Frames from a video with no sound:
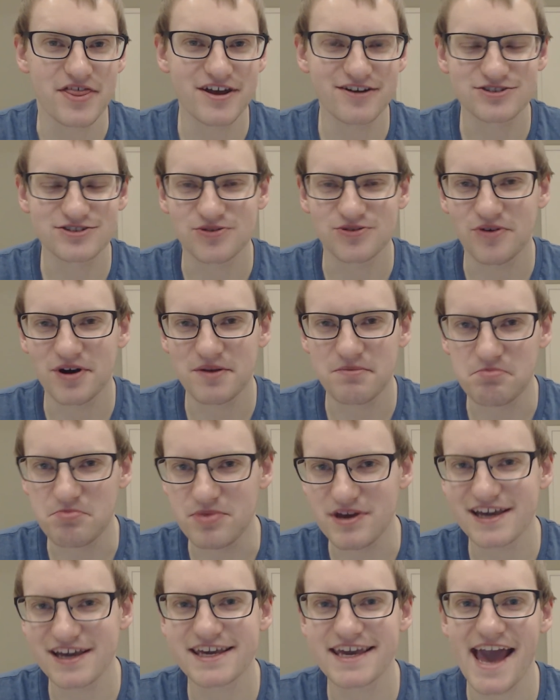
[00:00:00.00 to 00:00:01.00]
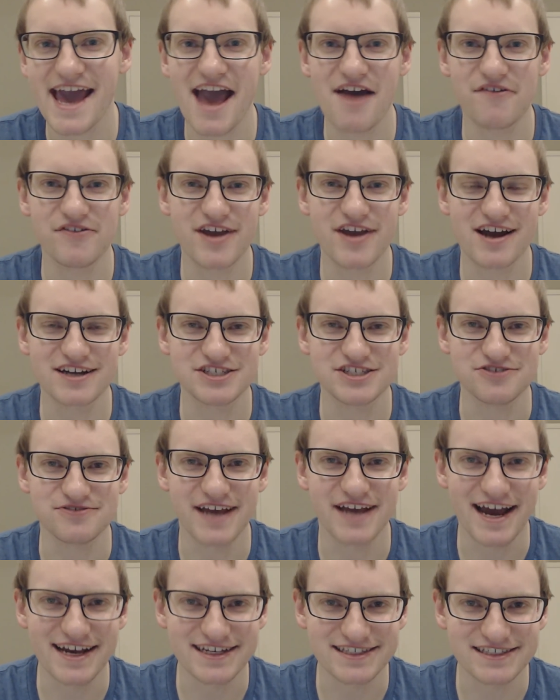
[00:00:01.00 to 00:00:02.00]
there is one big caveat you
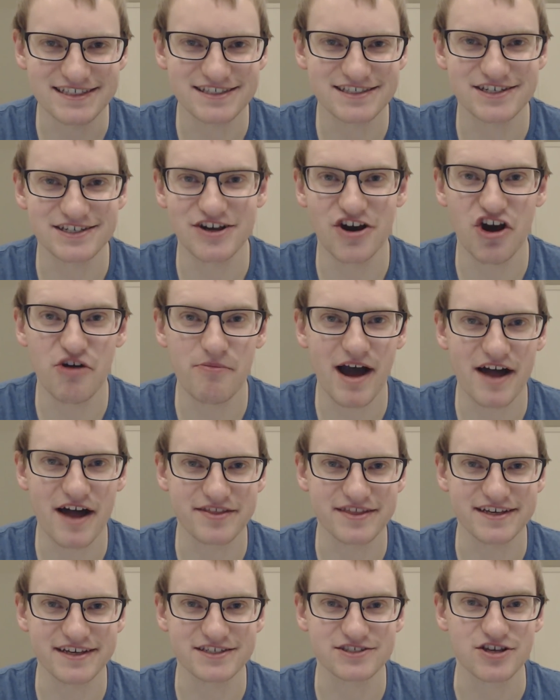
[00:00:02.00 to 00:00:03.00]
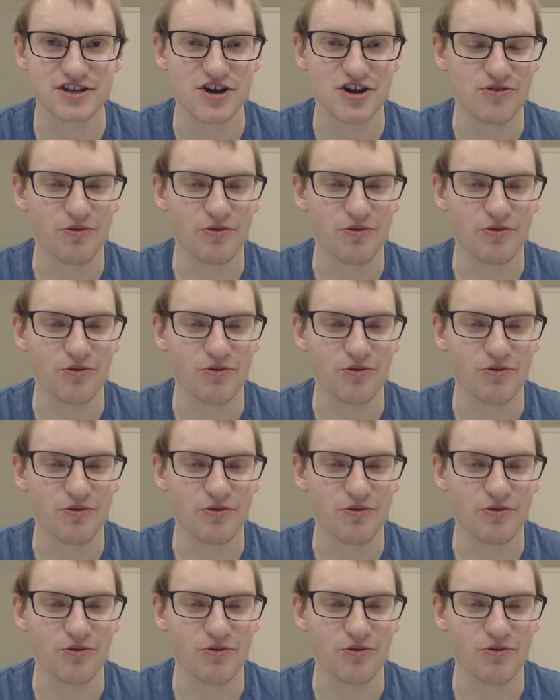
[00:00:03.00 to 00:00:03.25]
guys need to know about this.